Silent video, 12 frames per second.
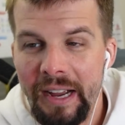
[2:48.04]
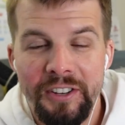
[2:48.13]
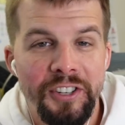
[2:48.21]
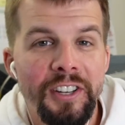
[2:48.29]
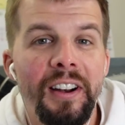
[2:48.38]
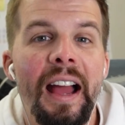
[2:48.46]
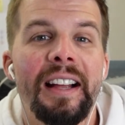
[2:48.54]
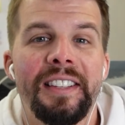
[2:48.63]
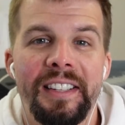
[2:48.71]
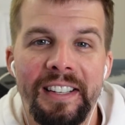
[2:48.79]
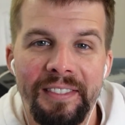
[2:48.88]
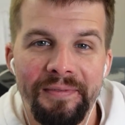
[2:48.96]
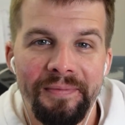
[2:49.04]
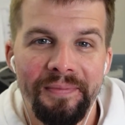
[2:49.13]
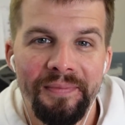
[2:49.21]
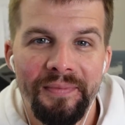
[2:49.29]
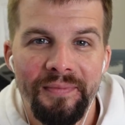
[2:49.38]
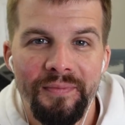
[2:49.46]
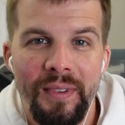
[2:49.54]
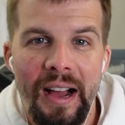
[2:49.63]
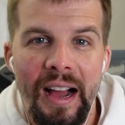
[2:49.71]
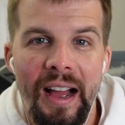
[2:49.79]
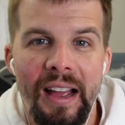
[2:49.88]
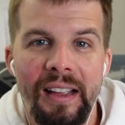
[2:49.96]
sheer accident,
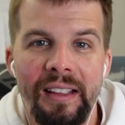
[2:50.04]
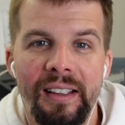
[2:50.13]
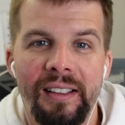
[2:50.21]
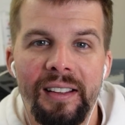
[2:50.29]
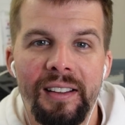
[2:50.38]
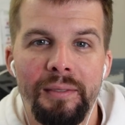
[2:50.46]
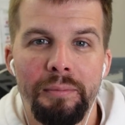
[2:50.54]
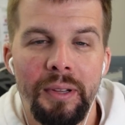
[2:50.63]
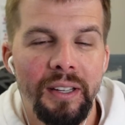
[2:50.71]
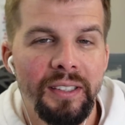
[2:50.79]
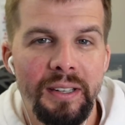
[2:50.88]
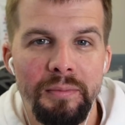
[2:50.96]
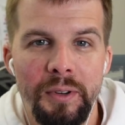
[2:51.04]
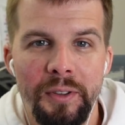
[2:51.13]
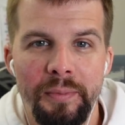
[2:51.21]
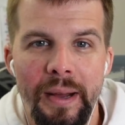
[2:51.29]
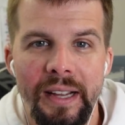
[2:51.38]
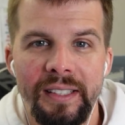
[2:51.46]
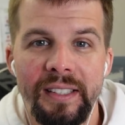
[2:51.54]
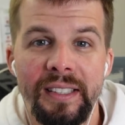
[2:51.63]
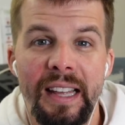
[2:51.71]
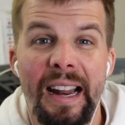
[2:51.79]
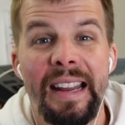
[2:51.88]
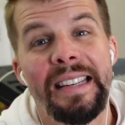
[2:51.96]
I plugged in both mics and
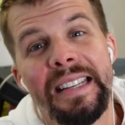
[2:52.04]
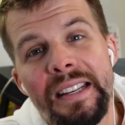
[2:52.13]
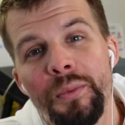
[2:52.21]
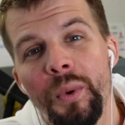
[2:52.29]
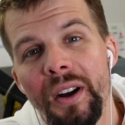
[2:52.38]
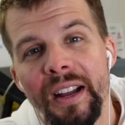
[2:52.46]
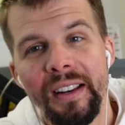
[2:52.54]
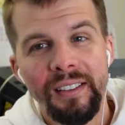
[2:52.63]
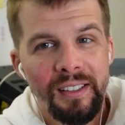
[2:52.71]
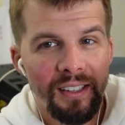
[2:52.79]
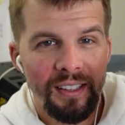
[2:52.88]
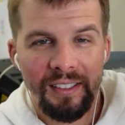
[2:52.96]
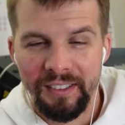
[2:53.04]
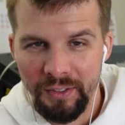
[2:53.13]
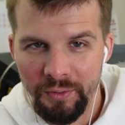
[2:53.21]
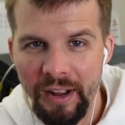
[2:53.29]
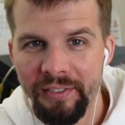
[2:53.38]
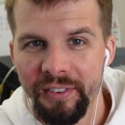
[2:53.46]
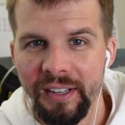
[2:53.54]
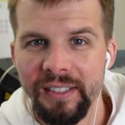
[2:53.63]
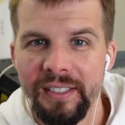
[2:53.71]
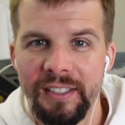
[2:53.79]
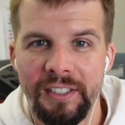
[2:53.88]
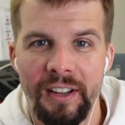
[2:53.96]
said, I need one, the
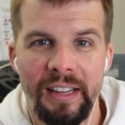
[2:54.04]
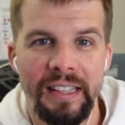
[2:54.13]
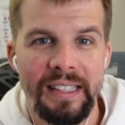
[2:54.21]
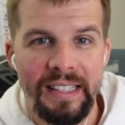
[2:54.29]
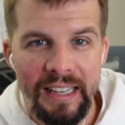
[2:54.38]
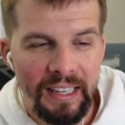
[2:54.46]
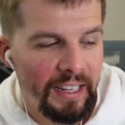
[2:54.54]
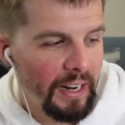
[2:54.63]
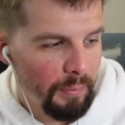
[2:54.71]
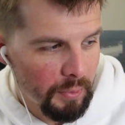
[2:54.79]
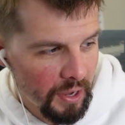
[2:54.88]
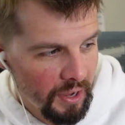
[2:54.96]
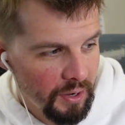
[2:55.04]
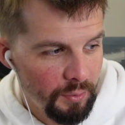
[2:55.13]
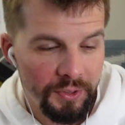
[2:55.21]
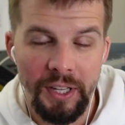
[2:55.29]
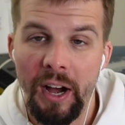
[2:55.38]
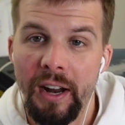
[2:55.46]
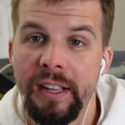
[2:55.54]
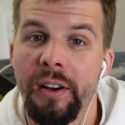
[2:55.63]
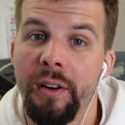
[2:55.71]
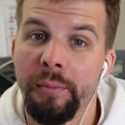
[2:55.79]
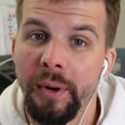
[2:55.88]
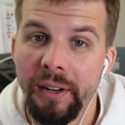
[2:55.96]
reference, so I can sync it up with the
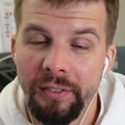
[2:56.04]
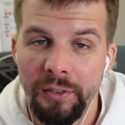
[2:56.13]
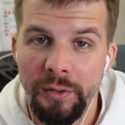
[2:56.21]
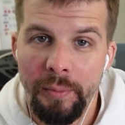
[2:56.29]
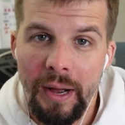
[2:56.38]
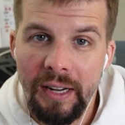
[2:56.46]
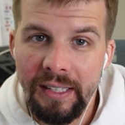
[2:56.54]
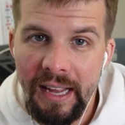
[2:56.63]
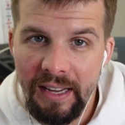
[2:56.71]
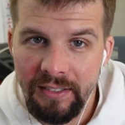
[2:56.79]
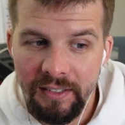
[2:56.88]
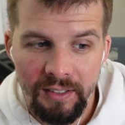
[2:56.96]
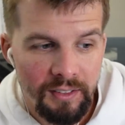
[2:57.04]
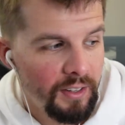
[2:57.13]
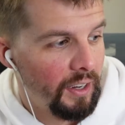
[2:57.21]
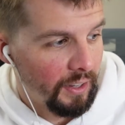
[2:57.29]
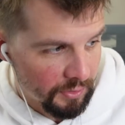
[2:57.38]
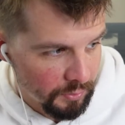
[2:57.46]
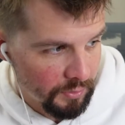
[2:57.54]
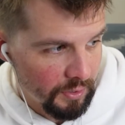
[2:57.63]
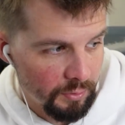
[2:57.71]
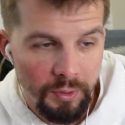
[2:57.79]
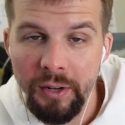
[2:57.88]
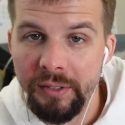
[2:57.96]
audio I'm running through the podcaster, through the
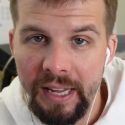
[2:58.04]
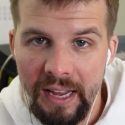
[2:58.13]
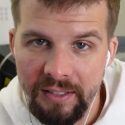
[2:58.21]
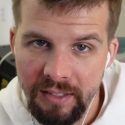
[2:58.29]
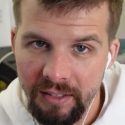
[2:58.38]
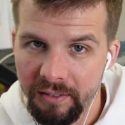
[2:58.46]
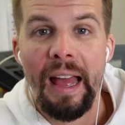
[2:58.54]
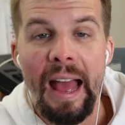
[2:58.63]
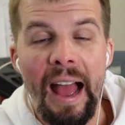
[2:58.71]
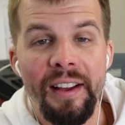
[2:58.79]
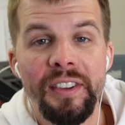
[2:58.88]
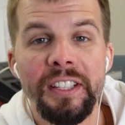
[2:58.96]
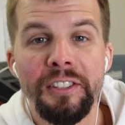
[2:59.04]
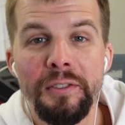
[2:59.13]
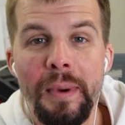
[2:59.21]
Rodecaster. Having 2